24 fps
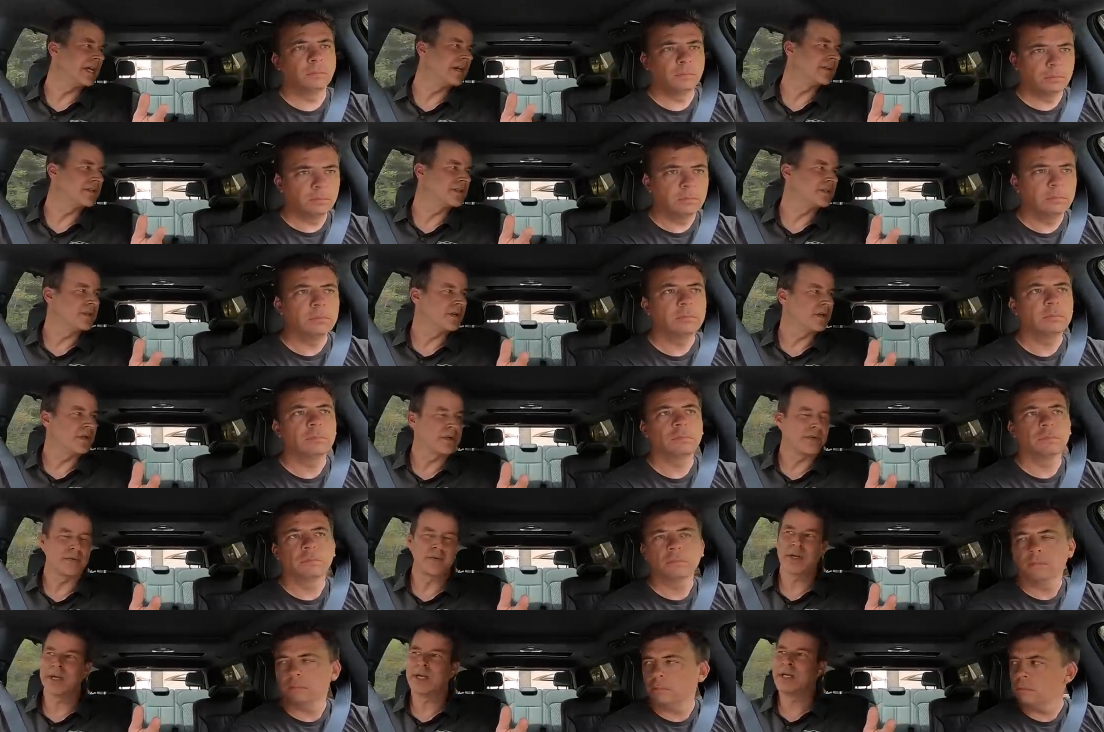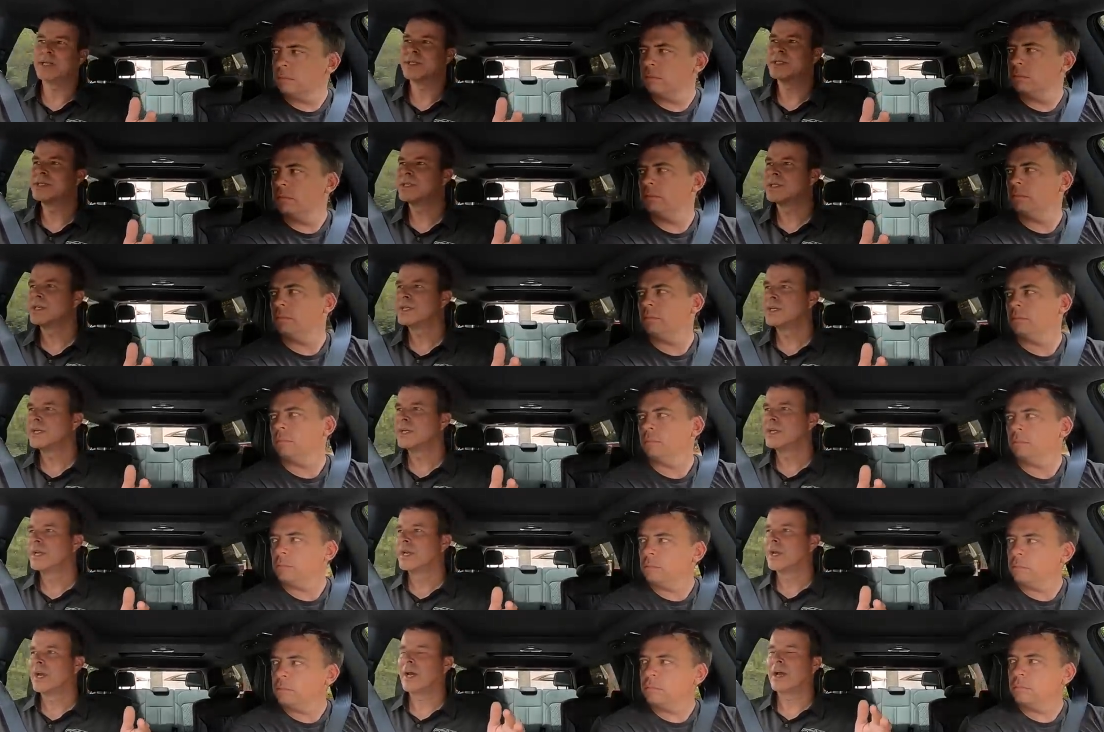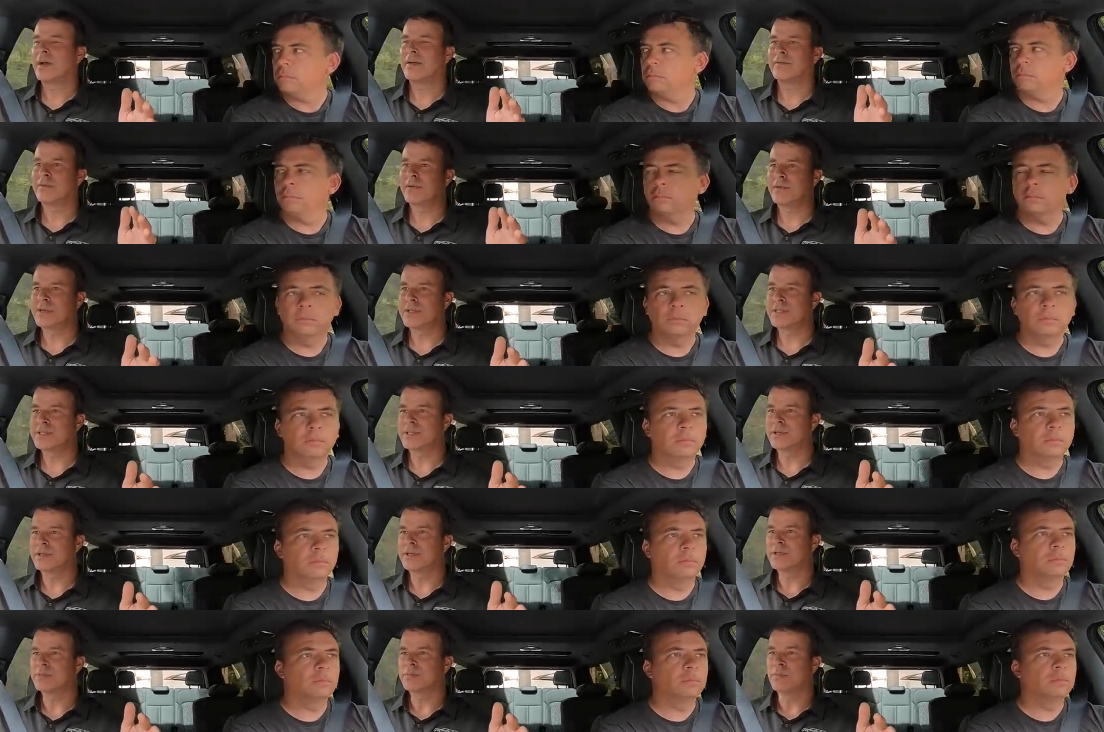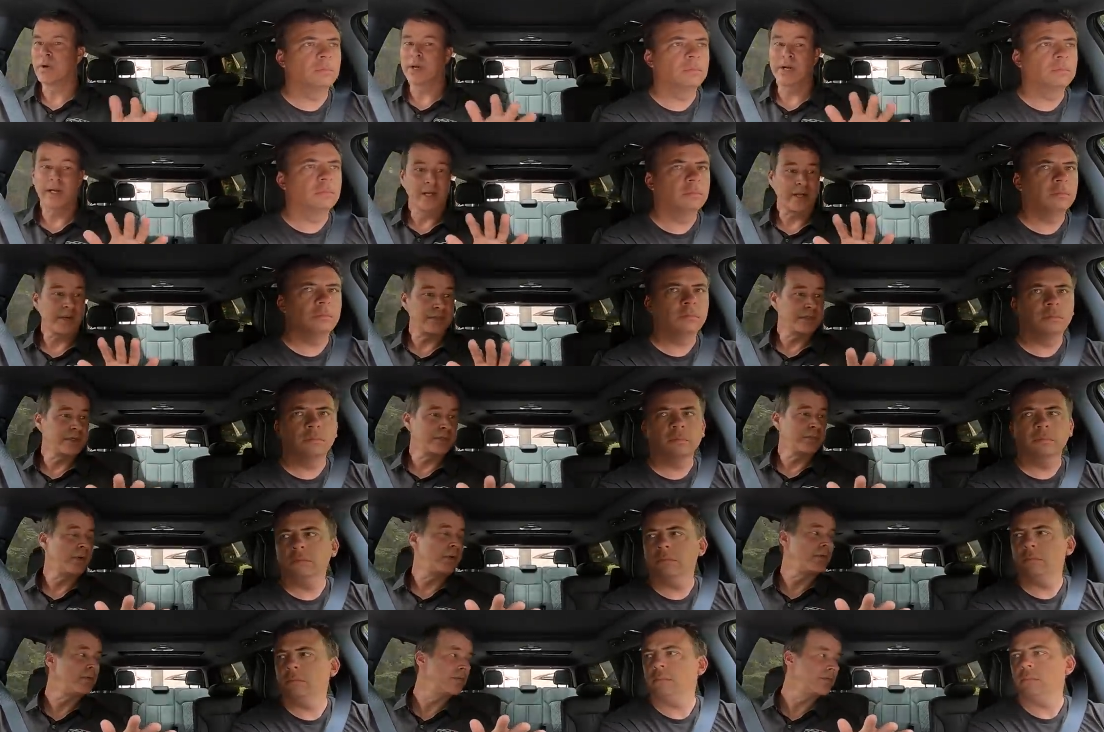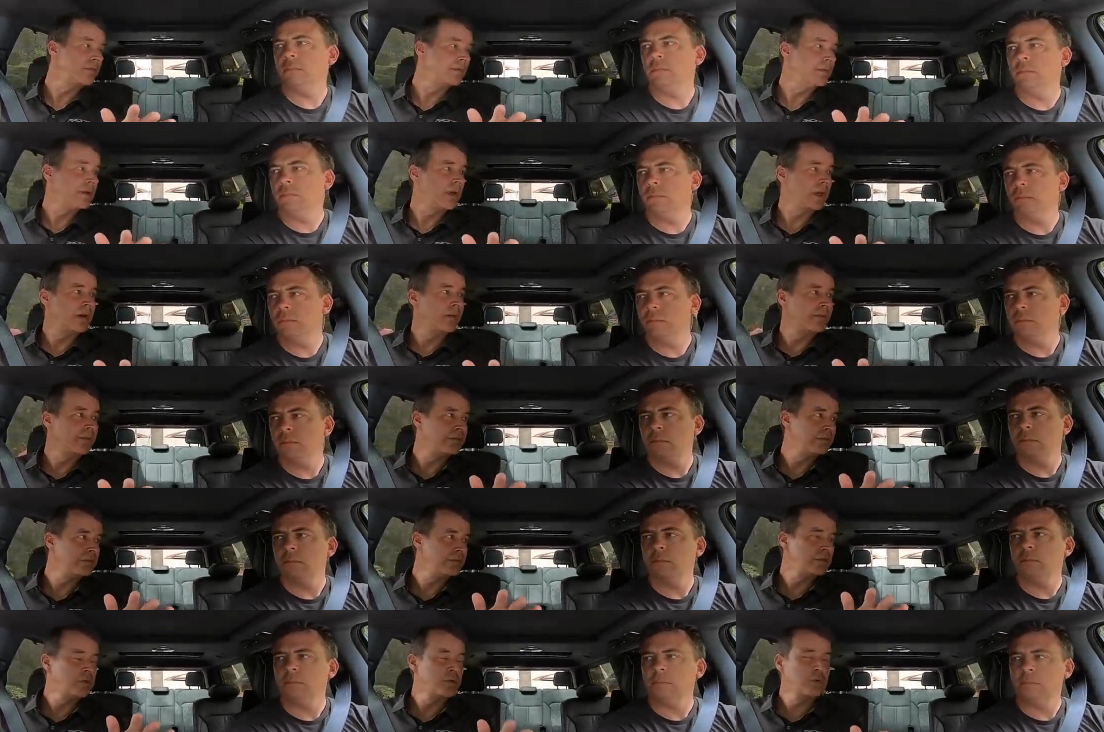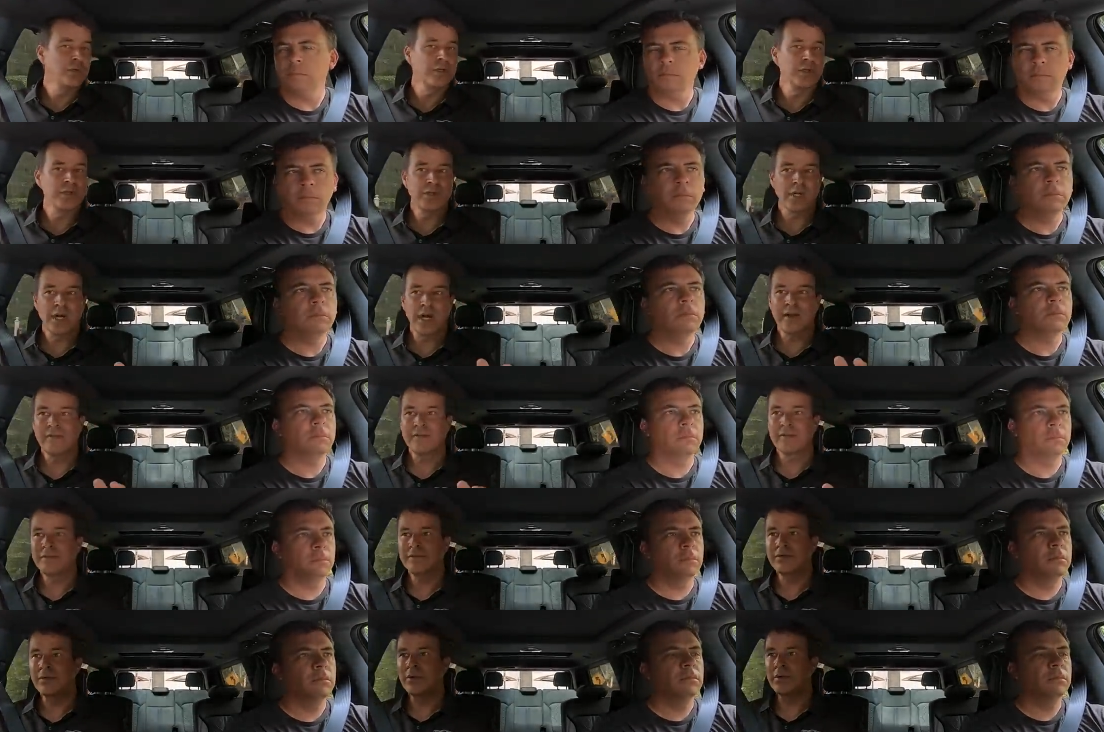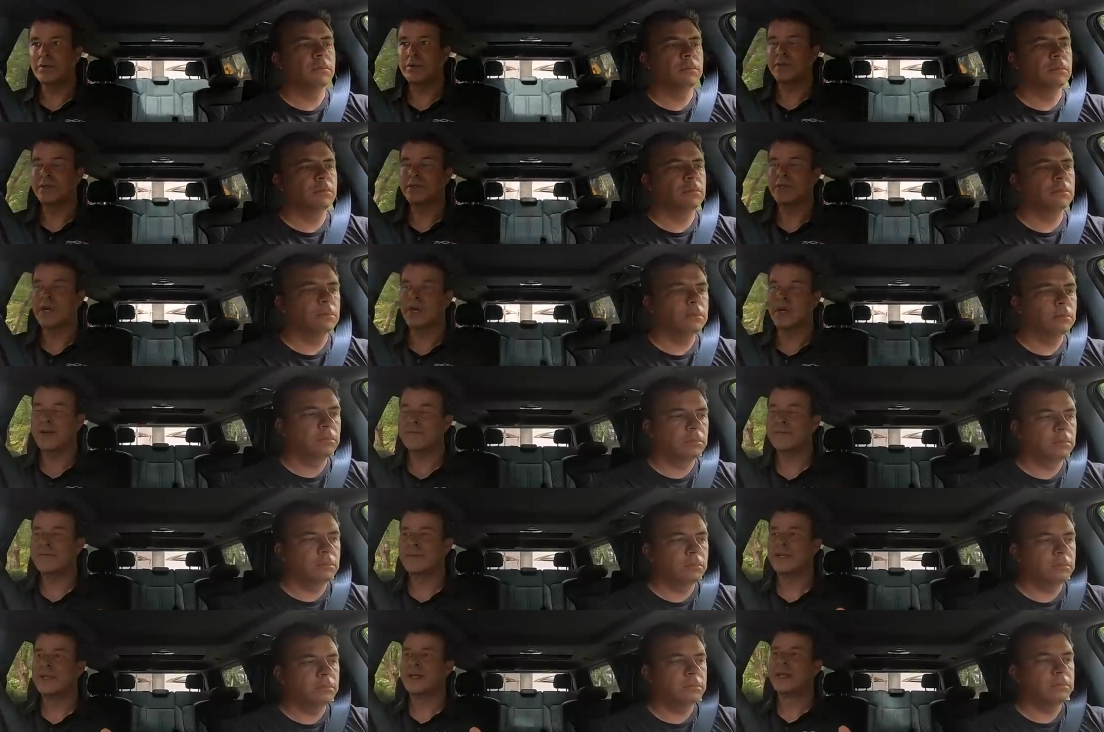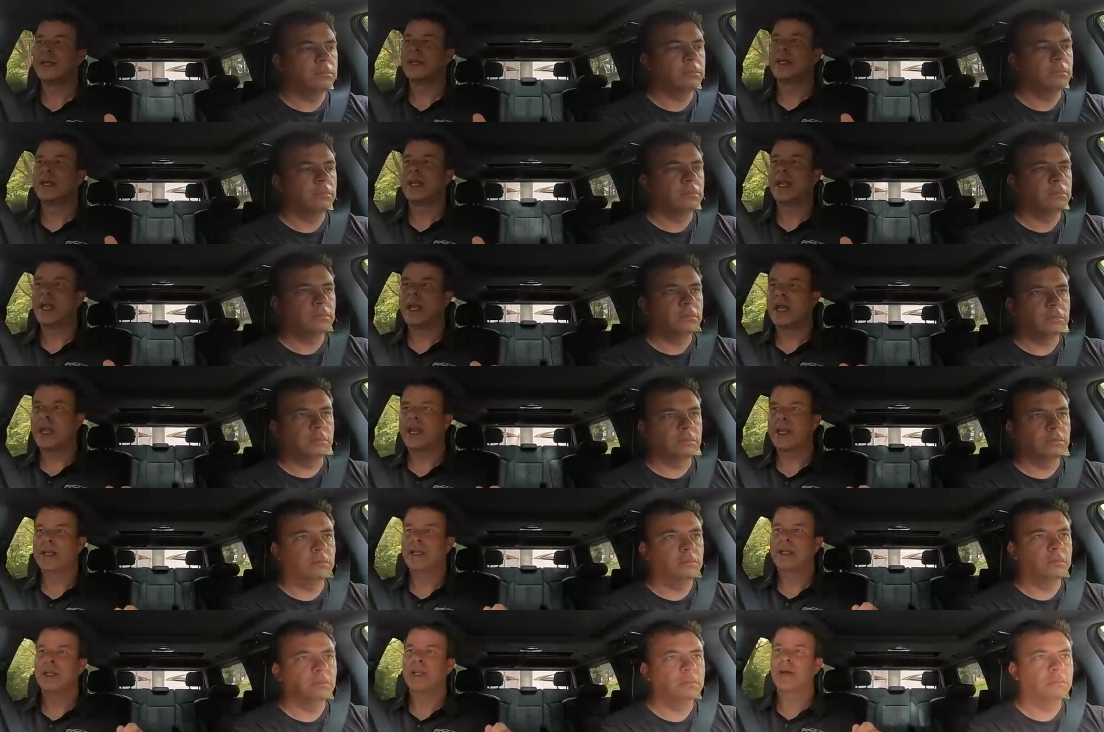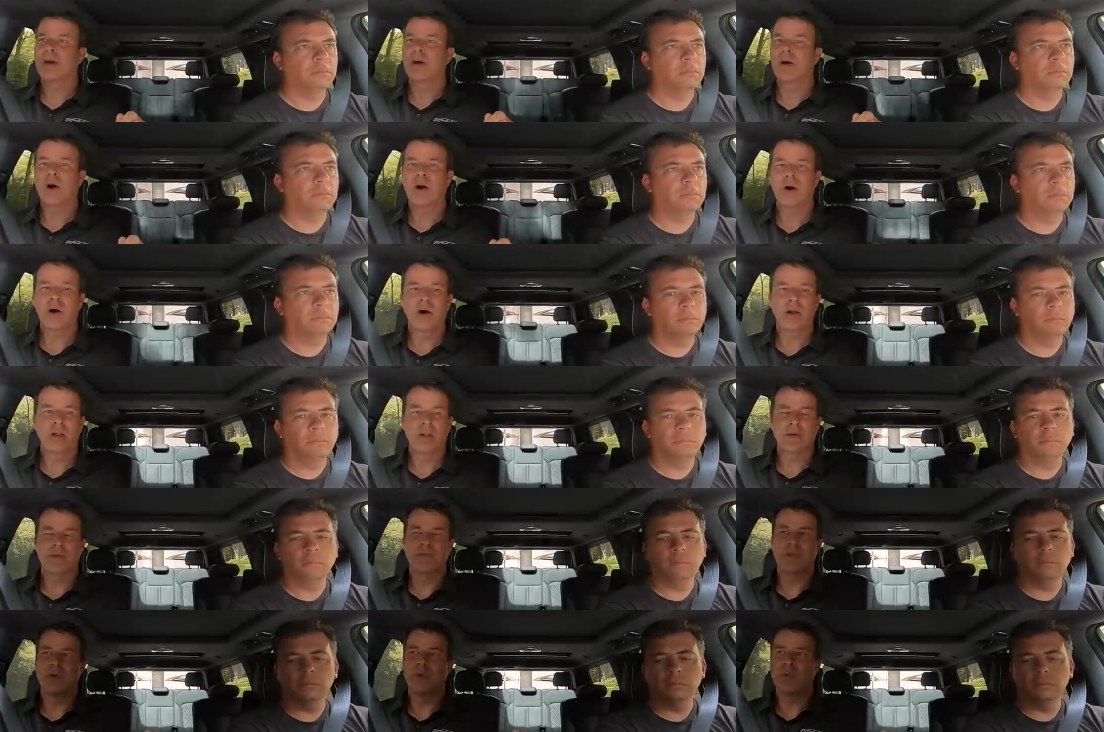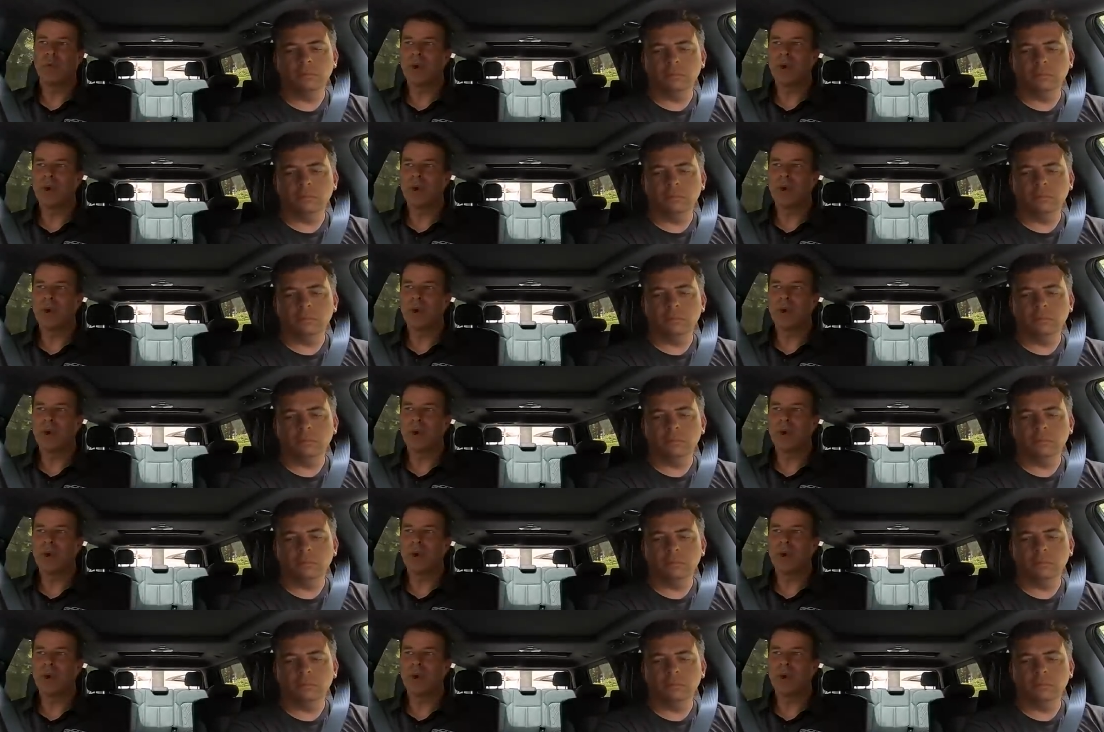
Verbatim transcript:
Speaker 1: thousand dollar range uh, for a Series One. It comes in both uh, two-wheel drive and four-wheel drive, and uh, all of the